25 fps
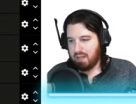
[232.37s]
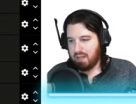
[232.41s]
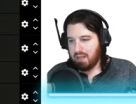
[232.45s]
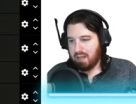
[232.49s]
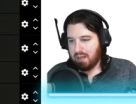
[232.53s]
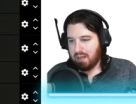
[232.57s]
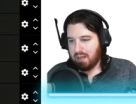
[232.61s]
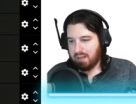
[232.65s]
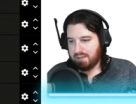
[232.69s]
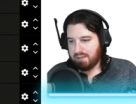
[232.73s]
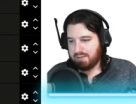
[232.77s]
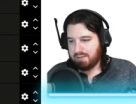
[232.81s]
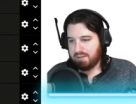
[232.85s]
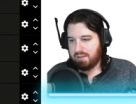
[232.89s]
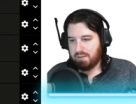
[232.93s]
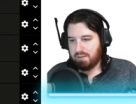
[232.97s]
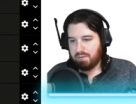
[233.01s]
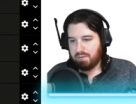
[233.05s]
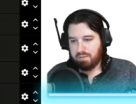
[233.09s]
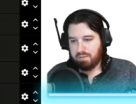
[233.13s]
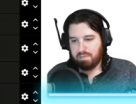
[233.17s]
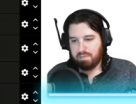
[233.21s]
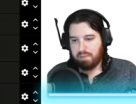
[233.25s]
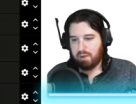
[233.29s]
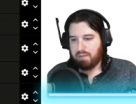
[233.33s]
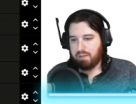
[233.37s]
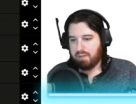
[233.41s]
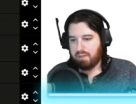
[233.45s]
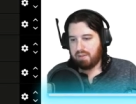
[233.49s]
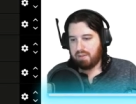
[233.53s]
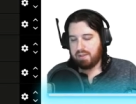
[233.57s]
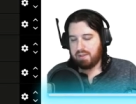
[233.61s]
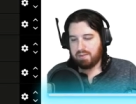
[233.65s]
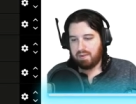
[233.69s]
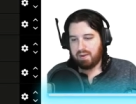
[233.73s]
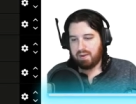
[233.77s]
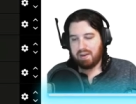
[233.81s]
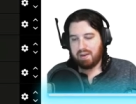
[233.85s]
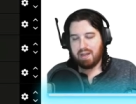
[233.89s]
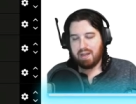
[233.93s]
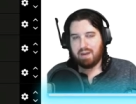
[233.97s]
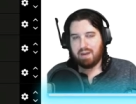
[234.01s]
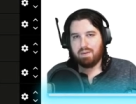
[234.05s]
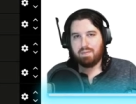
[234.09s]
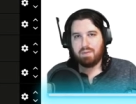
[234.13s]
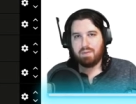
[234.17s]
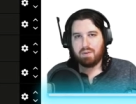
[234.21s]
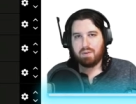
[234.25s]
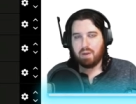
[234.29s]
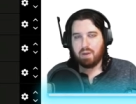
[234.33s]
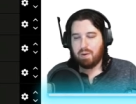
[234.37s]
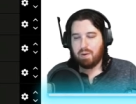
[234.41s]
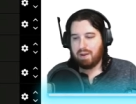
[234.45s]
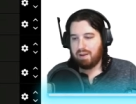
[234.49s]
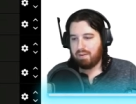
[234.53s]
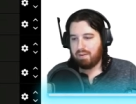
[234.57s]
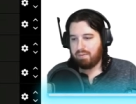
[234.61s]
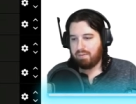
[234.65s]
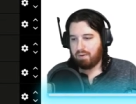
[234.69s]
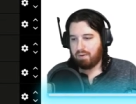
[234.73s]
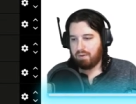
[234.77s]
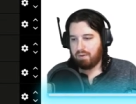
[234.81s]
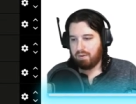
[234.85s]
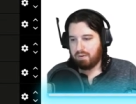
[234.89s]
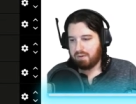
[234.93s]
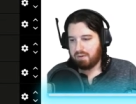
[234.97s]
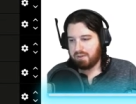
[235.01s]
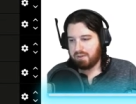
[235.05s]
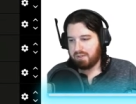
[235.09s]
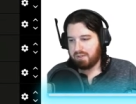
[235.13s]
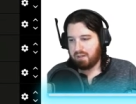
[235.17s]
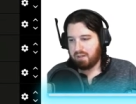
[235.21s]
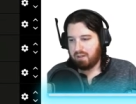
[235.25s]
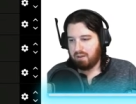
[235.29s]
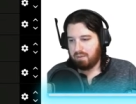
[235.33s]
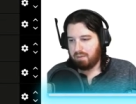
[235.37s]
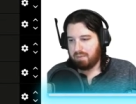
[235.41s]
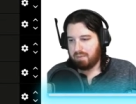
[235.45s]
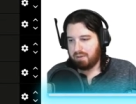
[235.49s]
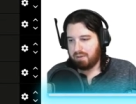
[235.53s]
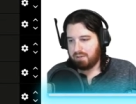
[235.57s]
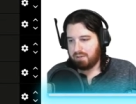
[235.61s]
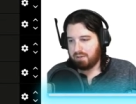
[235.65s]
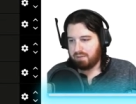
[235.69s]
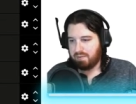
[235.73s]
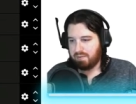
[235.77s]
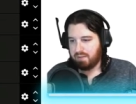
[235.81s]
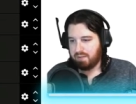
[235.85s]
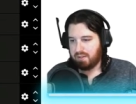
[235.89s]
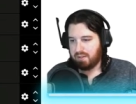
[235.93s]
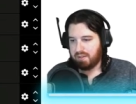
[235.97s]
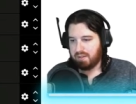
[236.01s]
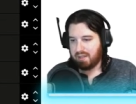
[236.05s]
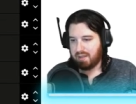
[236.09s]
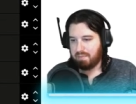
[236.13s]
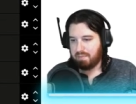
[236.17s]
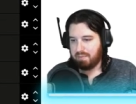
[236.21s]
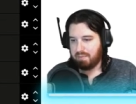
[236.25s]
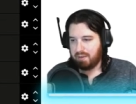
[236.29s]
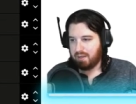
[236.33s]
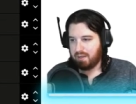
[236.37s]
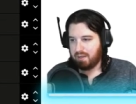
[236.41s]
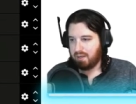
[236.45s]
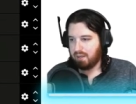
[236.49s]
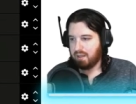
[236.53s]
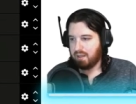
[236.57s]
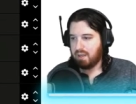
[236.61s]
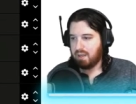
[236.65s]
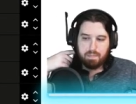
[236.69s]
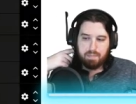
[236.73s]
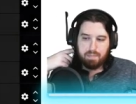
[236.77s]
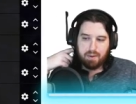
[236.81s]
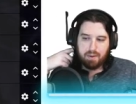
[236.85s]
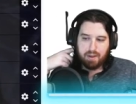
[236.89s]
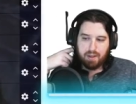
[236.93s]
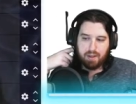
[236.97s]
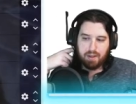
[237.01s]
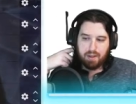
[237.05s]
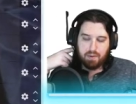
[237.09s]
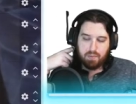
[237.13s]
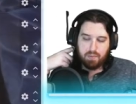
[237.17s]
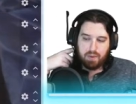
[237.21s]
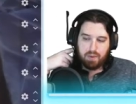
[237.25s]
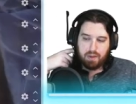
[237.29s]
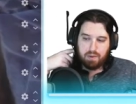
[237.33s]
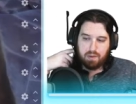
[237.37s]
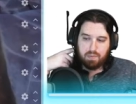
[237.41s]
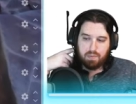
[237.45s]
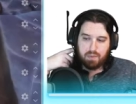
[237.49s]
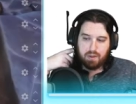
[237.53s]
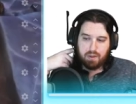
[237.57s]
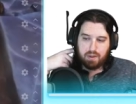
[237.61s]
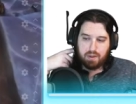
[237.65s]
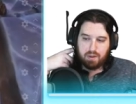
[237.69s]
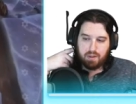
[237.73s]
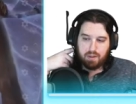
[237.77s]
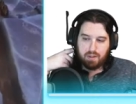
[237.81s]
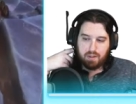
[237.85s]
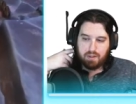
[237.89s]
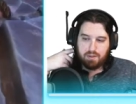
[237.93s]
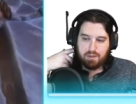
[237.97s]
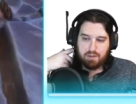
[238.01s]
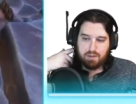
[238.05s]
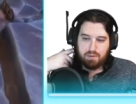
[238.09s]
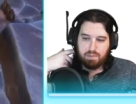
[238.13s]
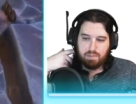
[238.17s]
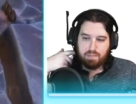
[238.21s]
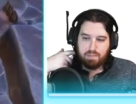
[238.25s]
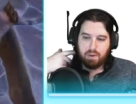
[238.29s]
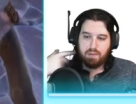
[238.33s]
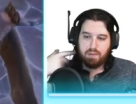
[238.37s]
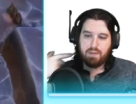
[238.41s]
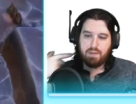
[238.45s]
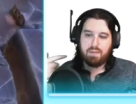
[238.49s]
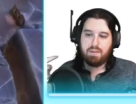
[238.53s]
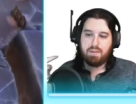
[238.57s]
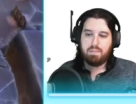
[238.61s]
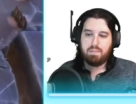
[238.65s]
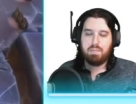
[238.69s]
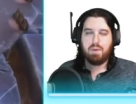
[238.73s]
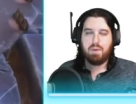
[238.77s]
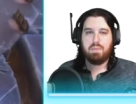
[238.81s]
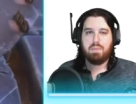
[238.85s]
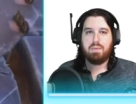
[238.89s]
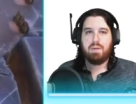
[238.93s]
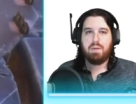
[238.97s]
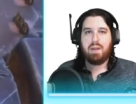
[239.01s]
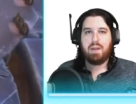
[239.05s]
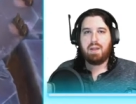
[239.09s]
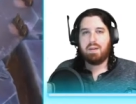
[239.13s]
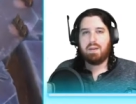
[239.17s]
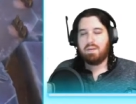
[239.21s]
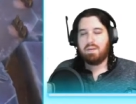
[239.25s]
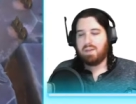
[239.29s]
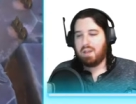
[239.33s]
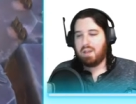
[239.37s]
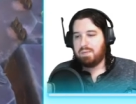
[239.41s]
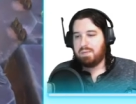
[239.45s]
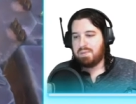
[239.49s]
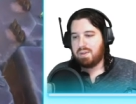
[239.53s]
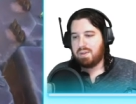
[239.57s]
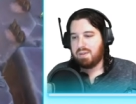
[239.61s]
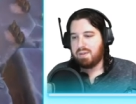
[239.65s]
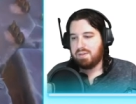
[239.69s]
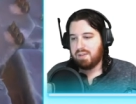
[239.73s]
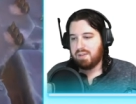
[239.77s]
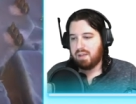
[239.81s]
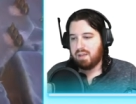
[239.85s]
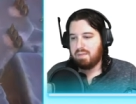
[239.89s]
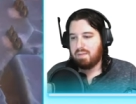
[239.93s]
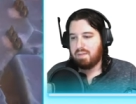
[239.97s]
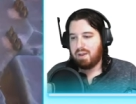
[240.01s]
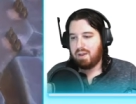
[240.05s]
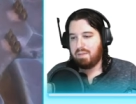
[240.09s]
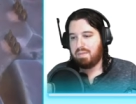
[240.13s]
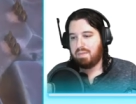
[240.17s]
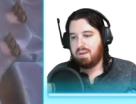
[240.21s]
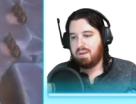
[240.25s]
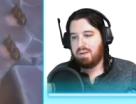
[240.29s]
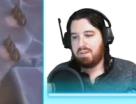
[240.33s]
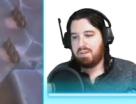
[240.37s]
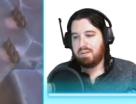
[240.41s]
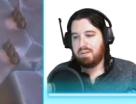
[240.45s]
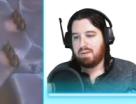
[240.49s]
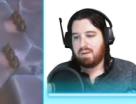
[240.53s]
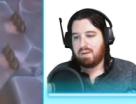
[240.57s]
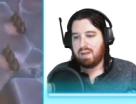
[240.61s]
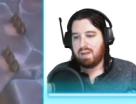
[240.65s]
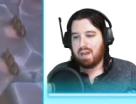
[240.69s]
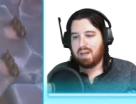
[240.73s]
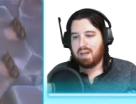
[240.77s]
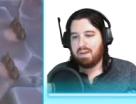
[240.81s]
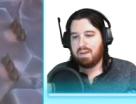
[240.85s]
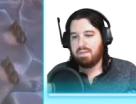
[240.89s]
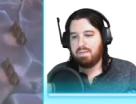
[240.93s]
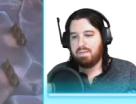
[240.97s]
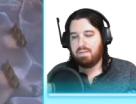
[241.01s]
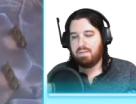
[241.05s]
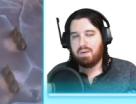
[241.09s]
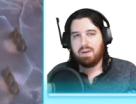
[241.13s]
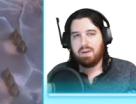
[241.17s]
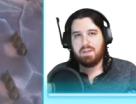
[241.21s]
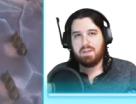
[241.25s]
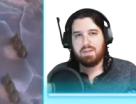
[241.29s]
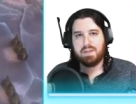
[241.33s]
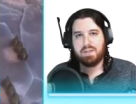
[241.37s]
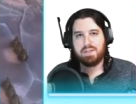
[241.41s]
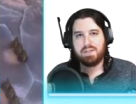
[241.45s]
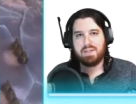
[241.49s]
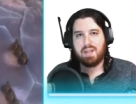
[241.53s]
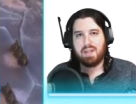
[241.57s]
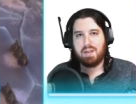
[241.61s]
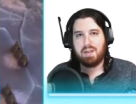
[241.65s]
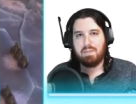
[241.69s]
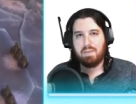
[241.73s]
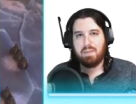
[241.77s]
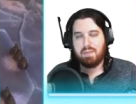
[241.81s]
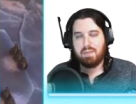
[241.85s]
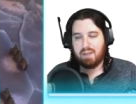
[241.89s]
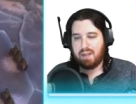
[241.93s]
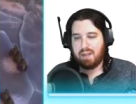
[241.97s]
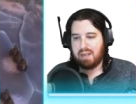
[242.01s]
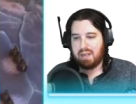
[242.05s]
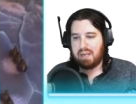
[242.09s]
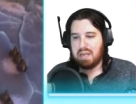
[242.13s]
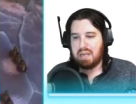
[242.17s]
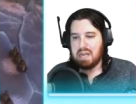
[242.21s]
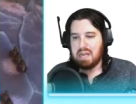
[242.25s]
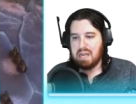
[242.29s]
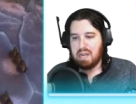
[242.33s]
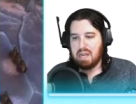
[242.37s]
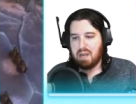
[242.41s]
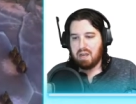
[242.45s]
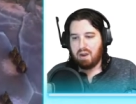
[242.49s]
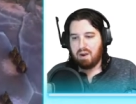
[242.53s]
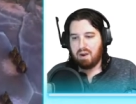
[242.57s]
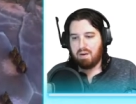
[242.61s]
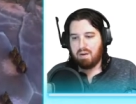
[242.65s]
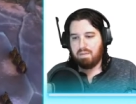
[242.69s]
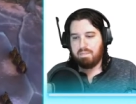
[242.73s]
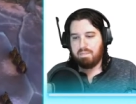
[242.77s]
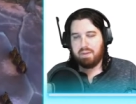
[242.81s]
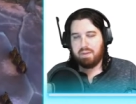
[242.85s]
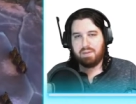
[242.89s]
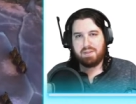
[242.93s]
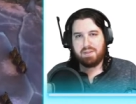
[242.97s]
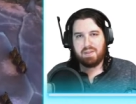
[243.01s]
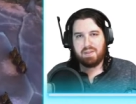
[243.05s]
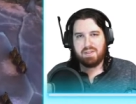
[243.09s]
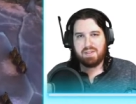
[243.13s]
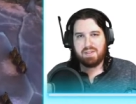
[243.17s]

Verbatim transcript: let's do both of these right now. We'll go out of order just a little bit just for the time being, but we will uh, do both of the mobile Halo games cuz in my opinion they're kind of one and the same. They are built on the